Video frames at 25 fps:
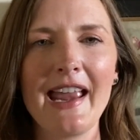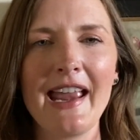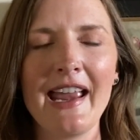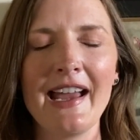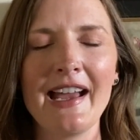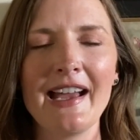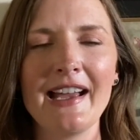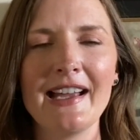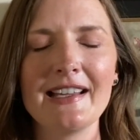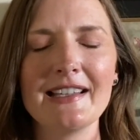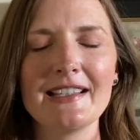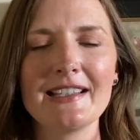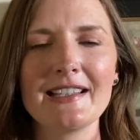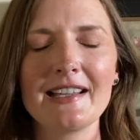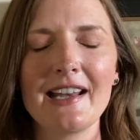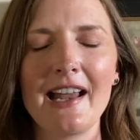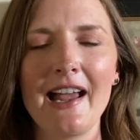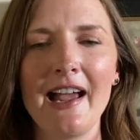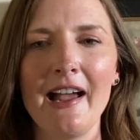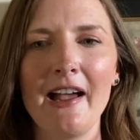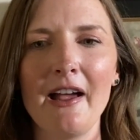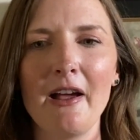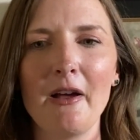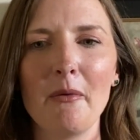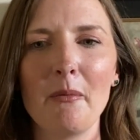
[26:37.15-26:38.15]
and
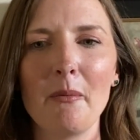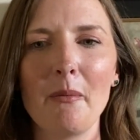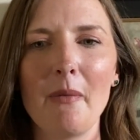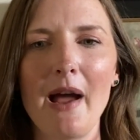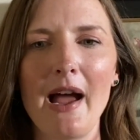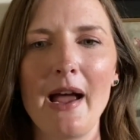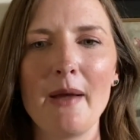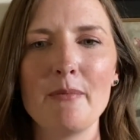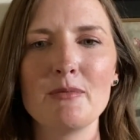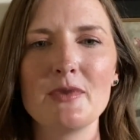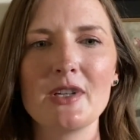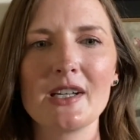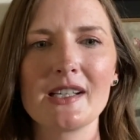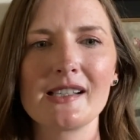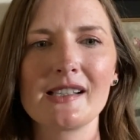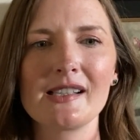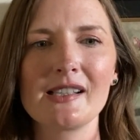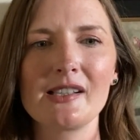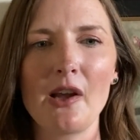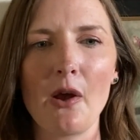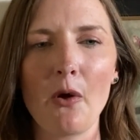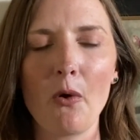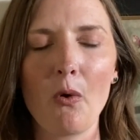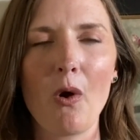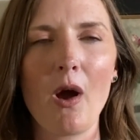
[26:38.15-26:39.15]
I'm
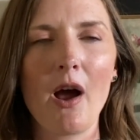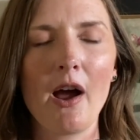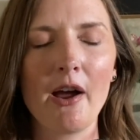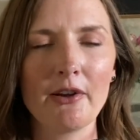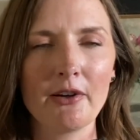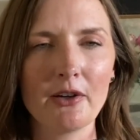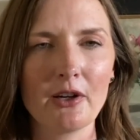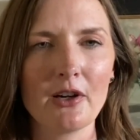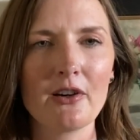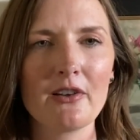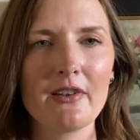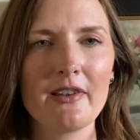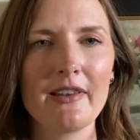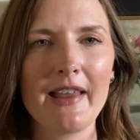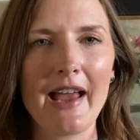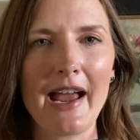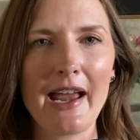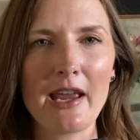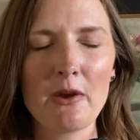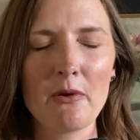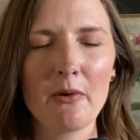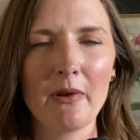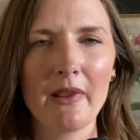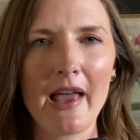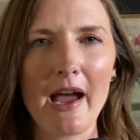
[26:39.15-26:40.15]
just so honored
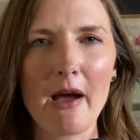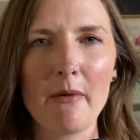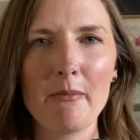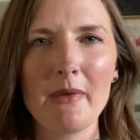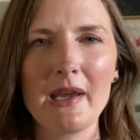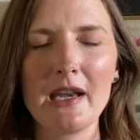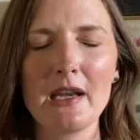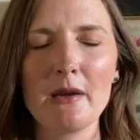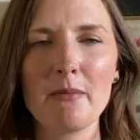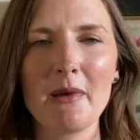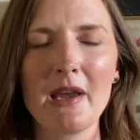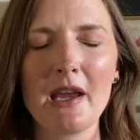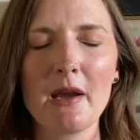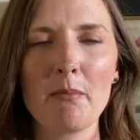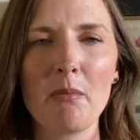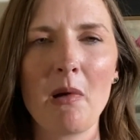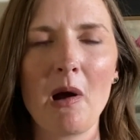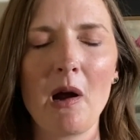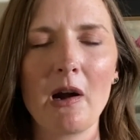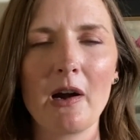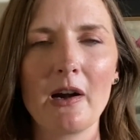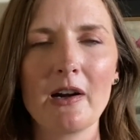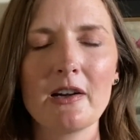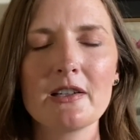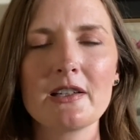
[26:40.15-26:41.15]
that you allowed me to be a
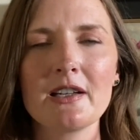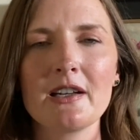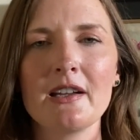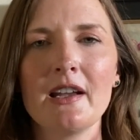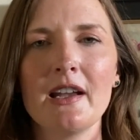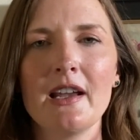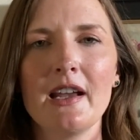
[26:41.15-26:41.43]
part